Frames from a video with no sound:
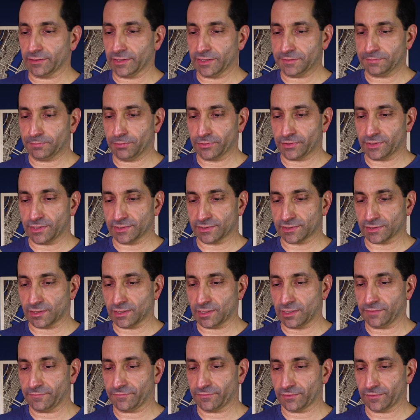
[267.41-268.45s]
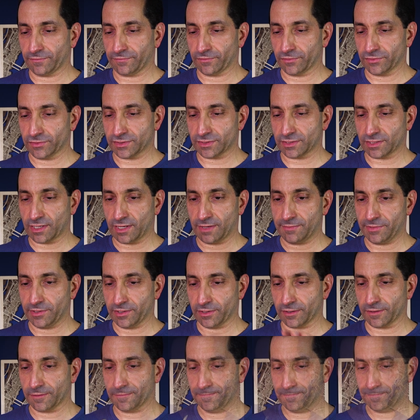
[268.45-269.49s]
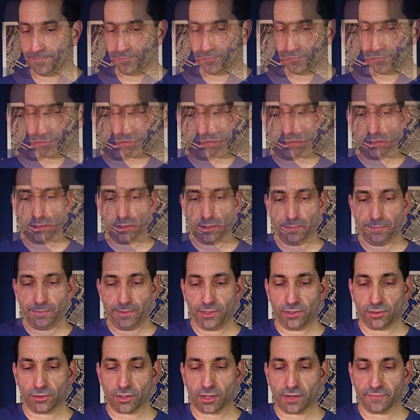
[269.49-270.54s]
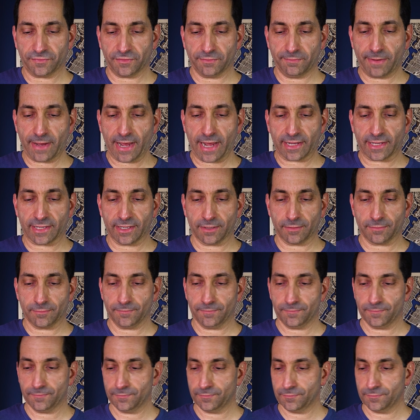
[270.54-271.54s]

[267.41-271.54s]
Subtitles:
Let's put this on for the first time here. Peel off the backing.